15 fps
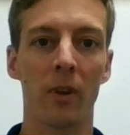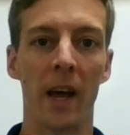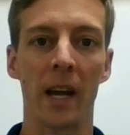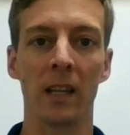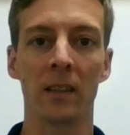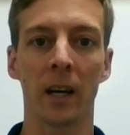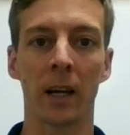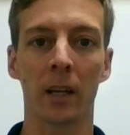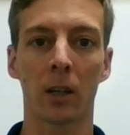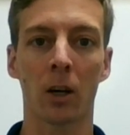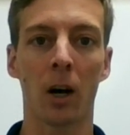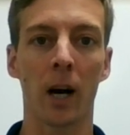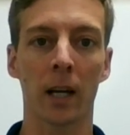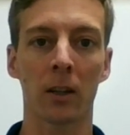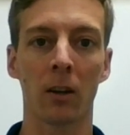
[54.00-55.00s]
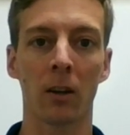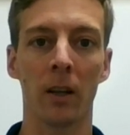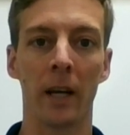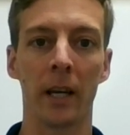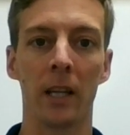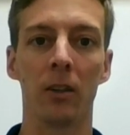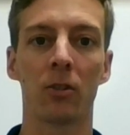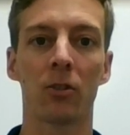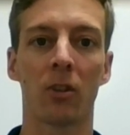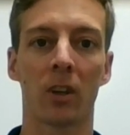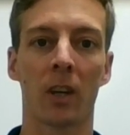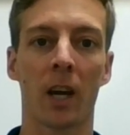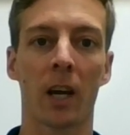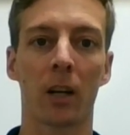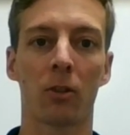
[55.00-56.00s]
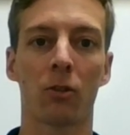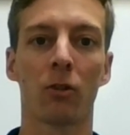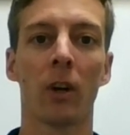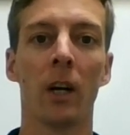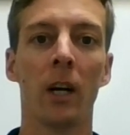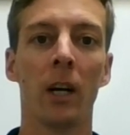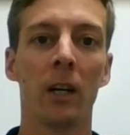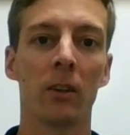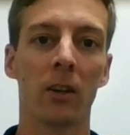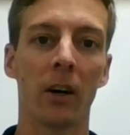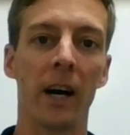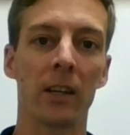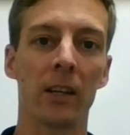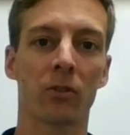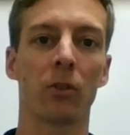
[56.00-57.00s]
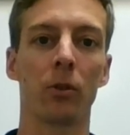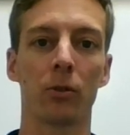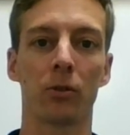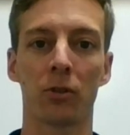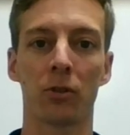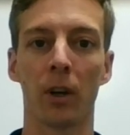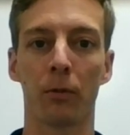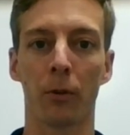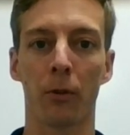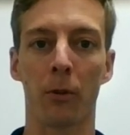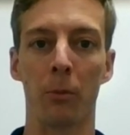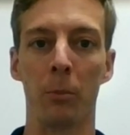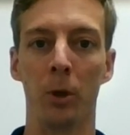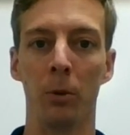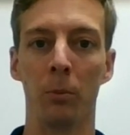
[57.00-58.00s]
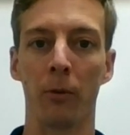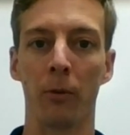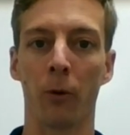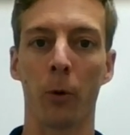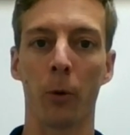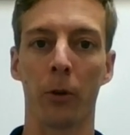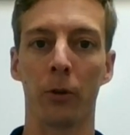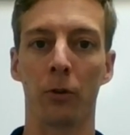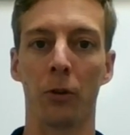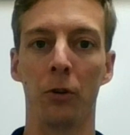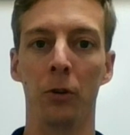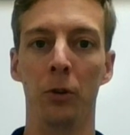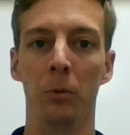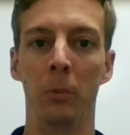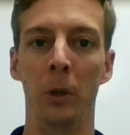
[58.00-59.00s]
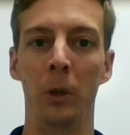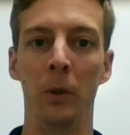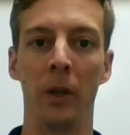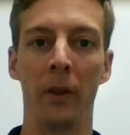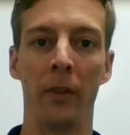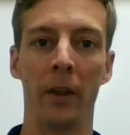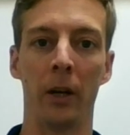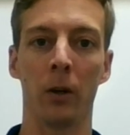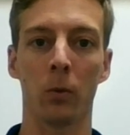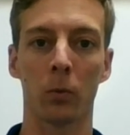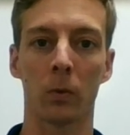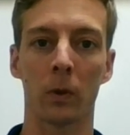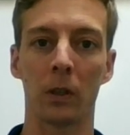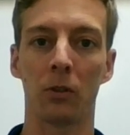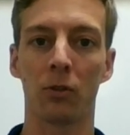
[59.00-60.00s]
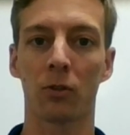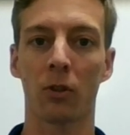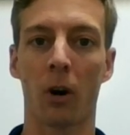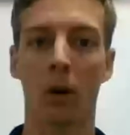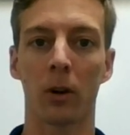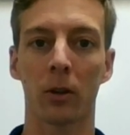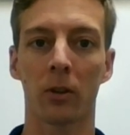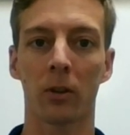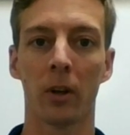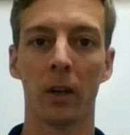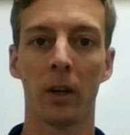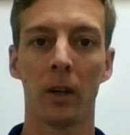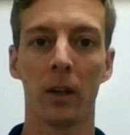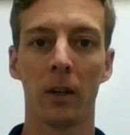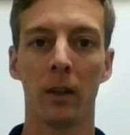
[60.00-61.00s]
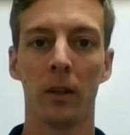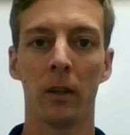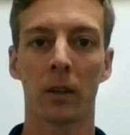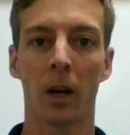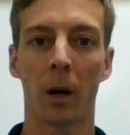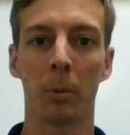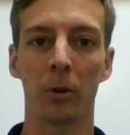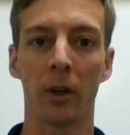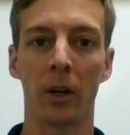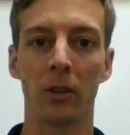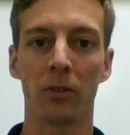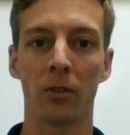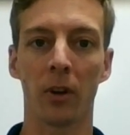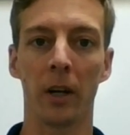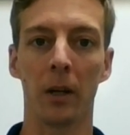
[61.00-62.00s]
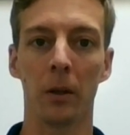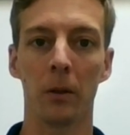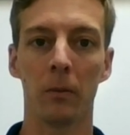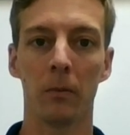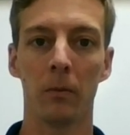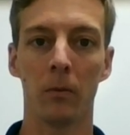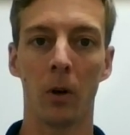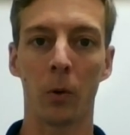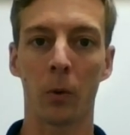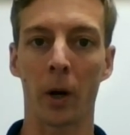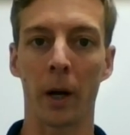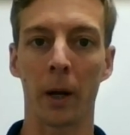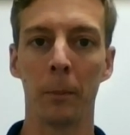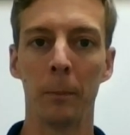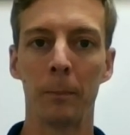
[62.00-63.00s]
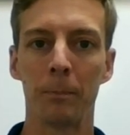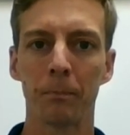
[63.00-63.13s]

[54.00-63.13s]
eight, nine o'clock at the latest to catch the last little sliver of the moon before there's a new moon, and then it'll restart a couple days later. Okay?